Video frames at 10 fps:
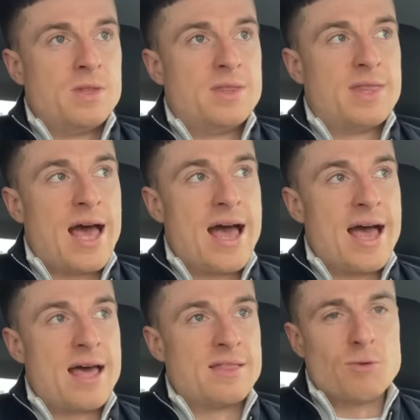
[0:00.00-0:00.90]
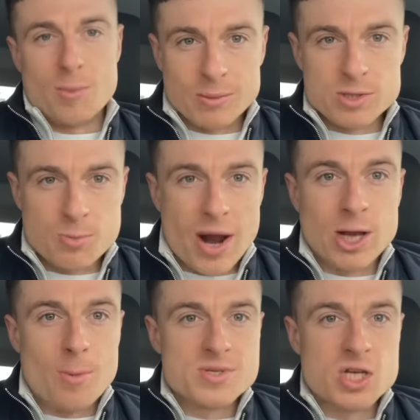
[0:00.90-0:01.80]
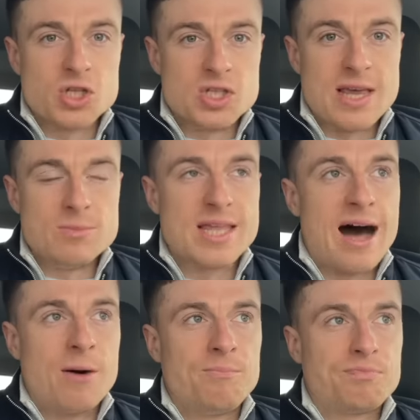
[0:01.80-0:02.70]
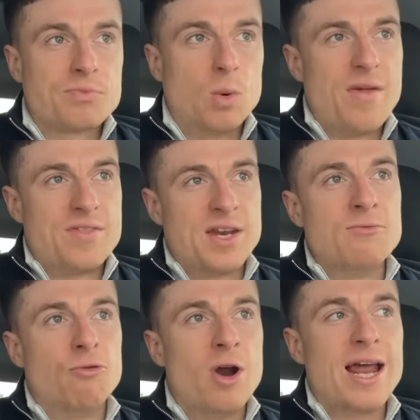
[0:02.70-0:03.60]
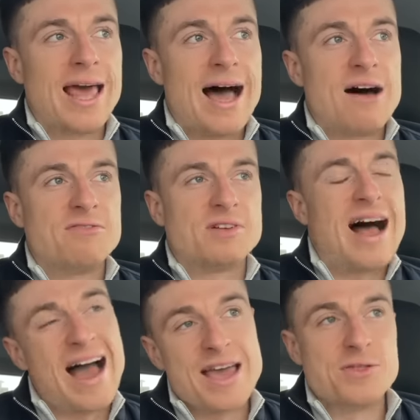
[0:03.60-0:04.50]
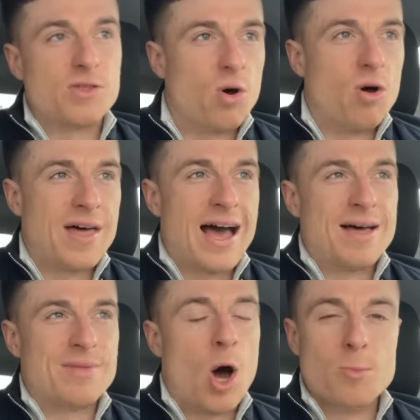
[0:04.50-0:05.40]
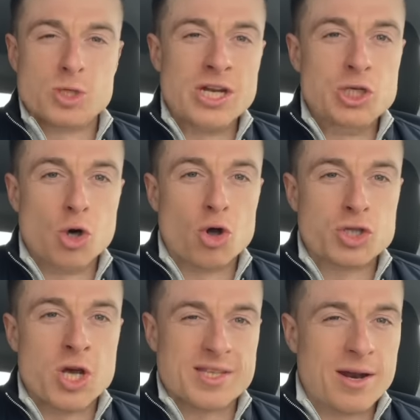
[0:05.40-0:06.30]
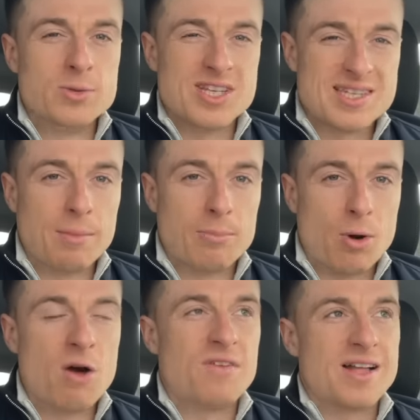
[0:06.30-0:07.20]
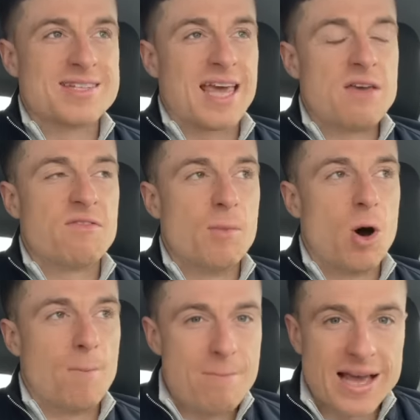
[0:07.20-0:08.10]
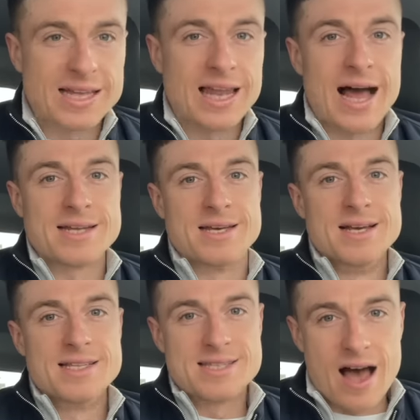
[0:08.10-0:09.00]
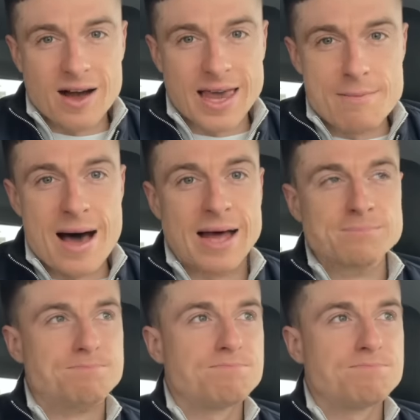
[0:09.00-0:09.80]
they've not been able to break opposition teams down, where they didn't really have, I thought, that, that option in George Hirst. I know he's a similar profile to Kieffer Moore, big lad, target man,